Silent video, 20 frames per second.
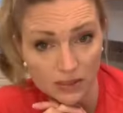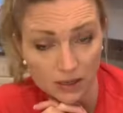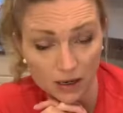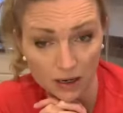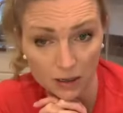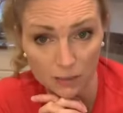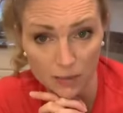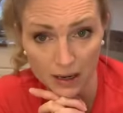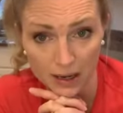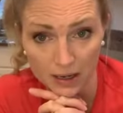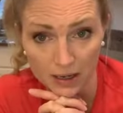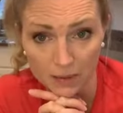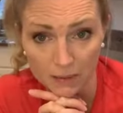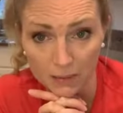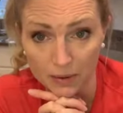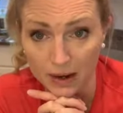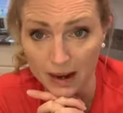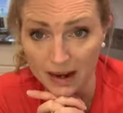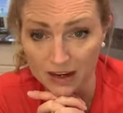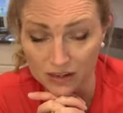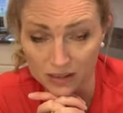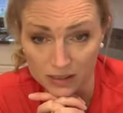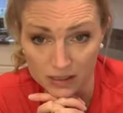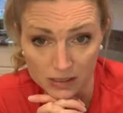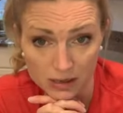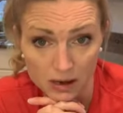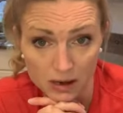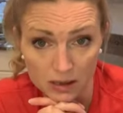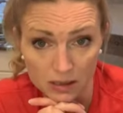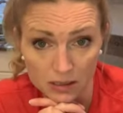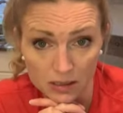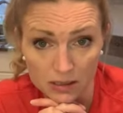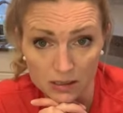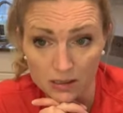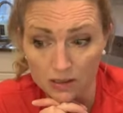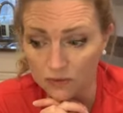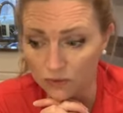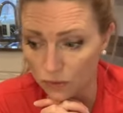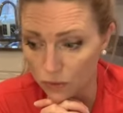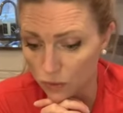are scared by it, but I just
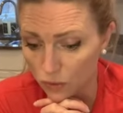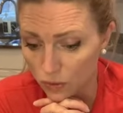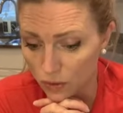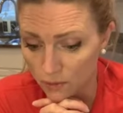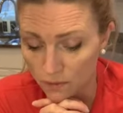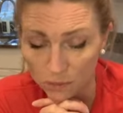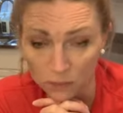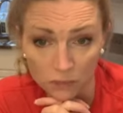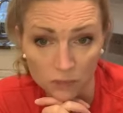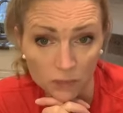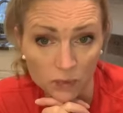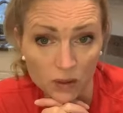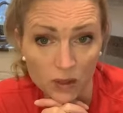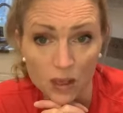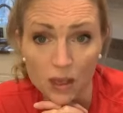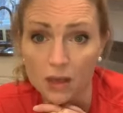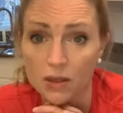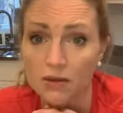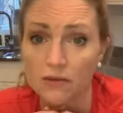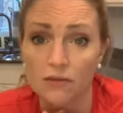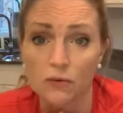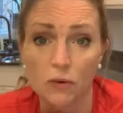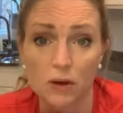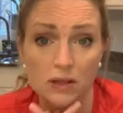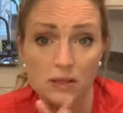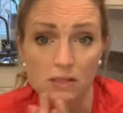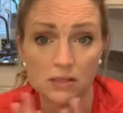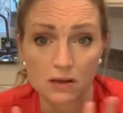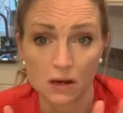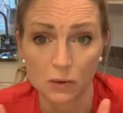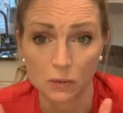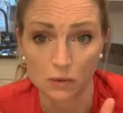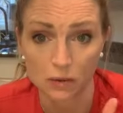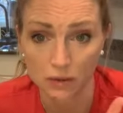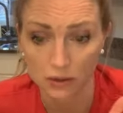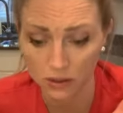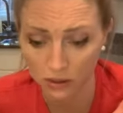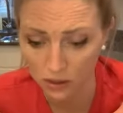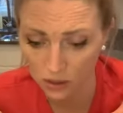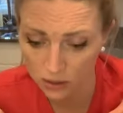honestly, if you want to start
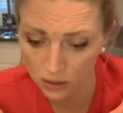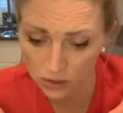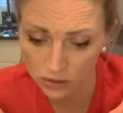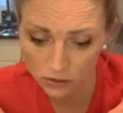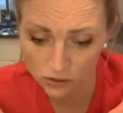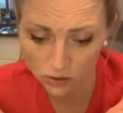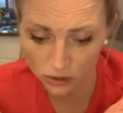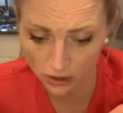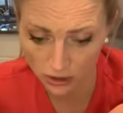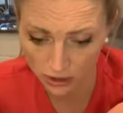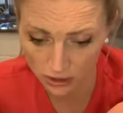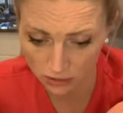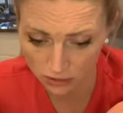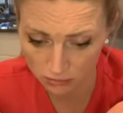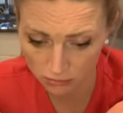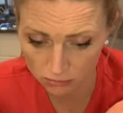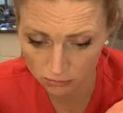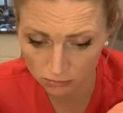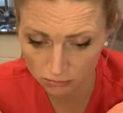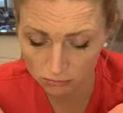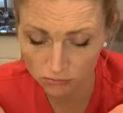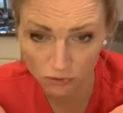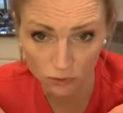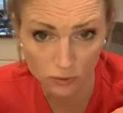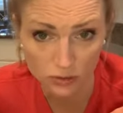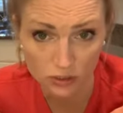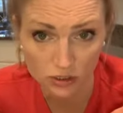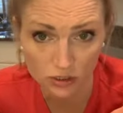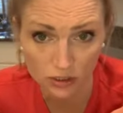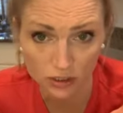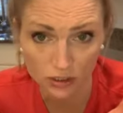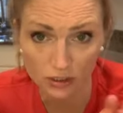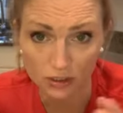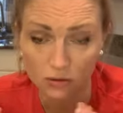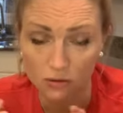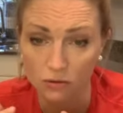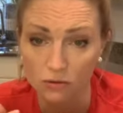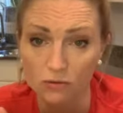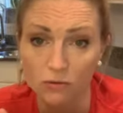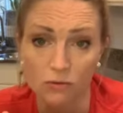with chicken, frozen
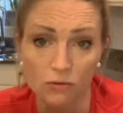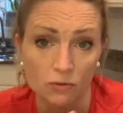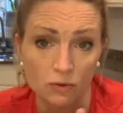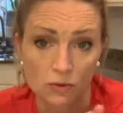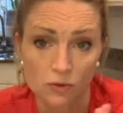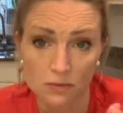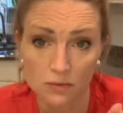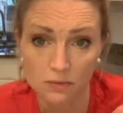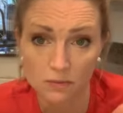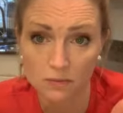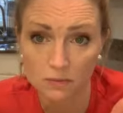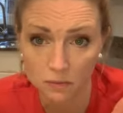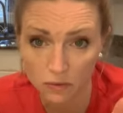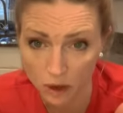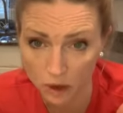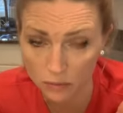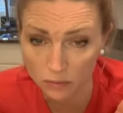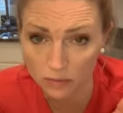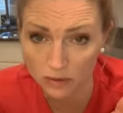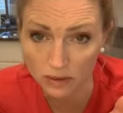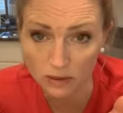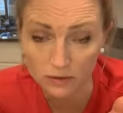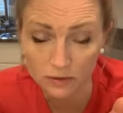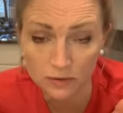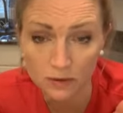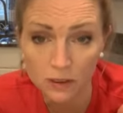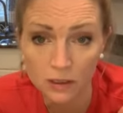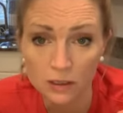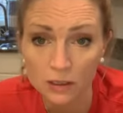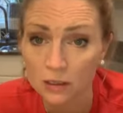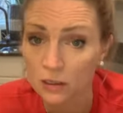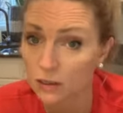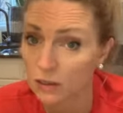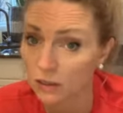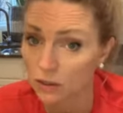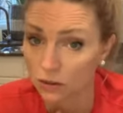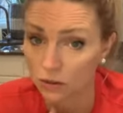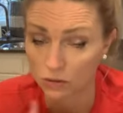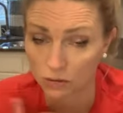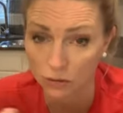chicken or frozen ground beef,
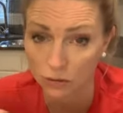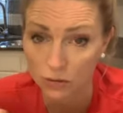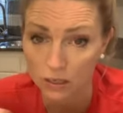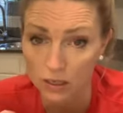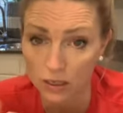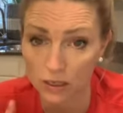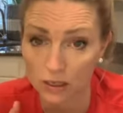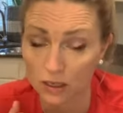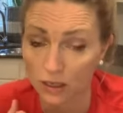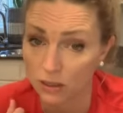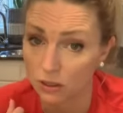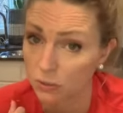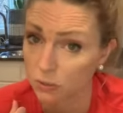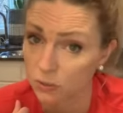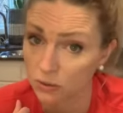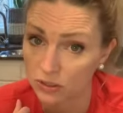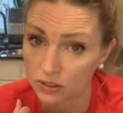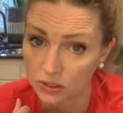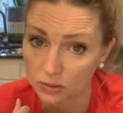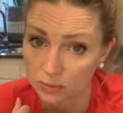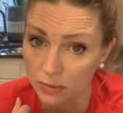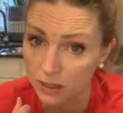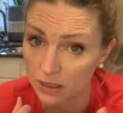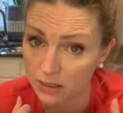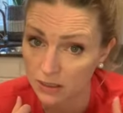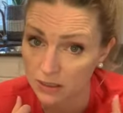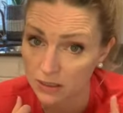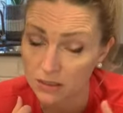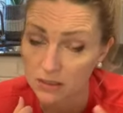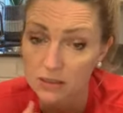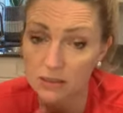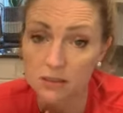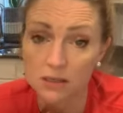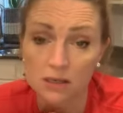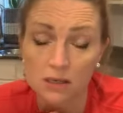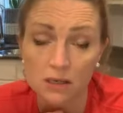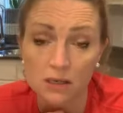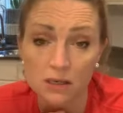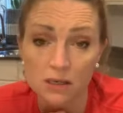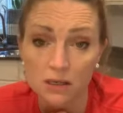throw it in and you push some
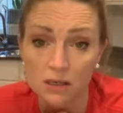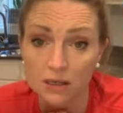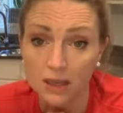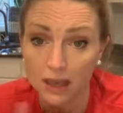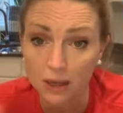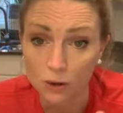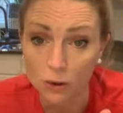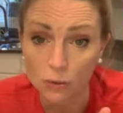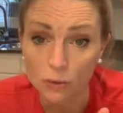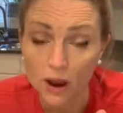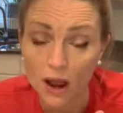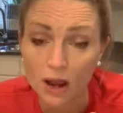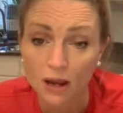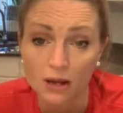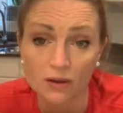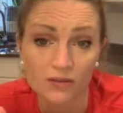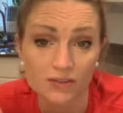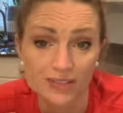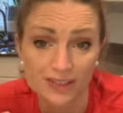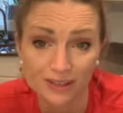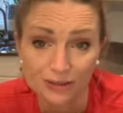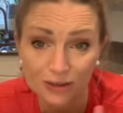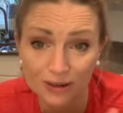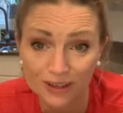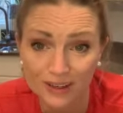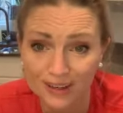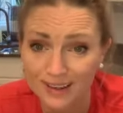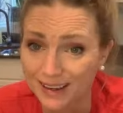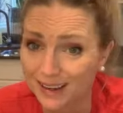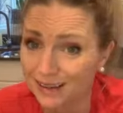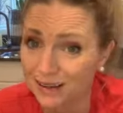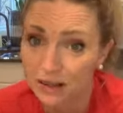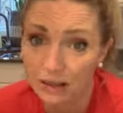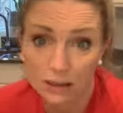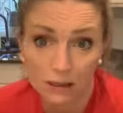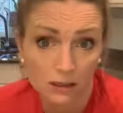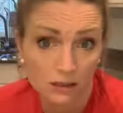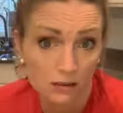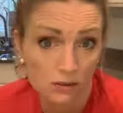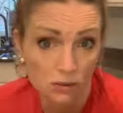buttons. Can't go wrong. If it didn't cook
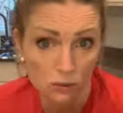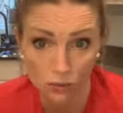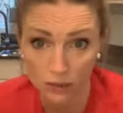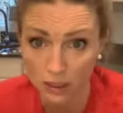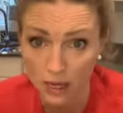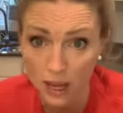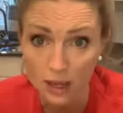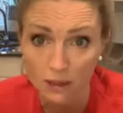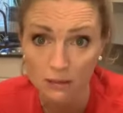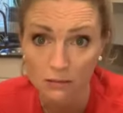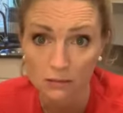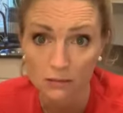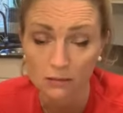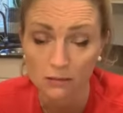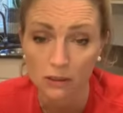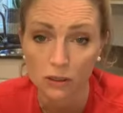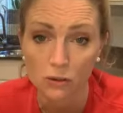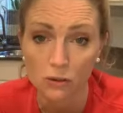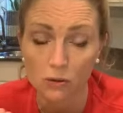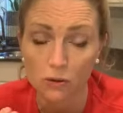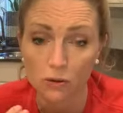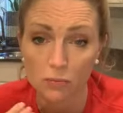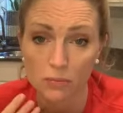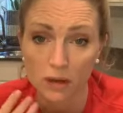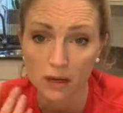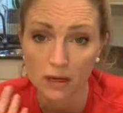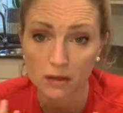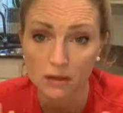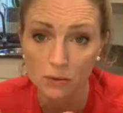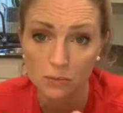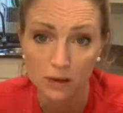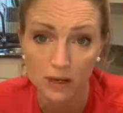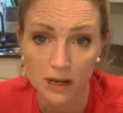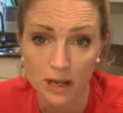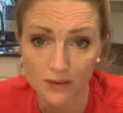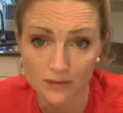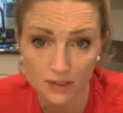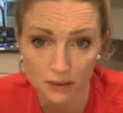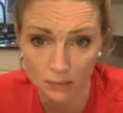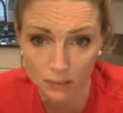again, do it again. You know, you might
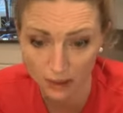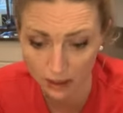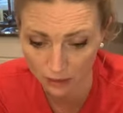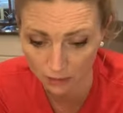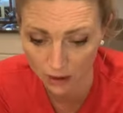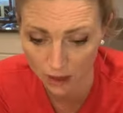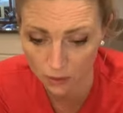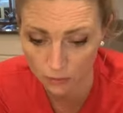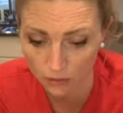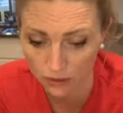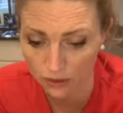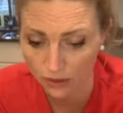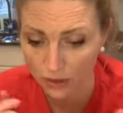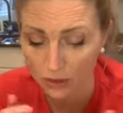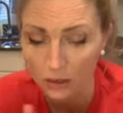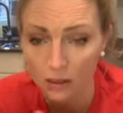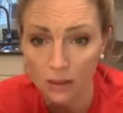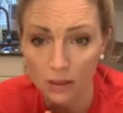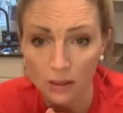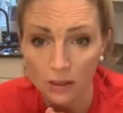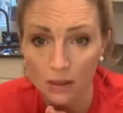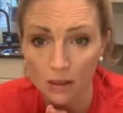have to play around with it,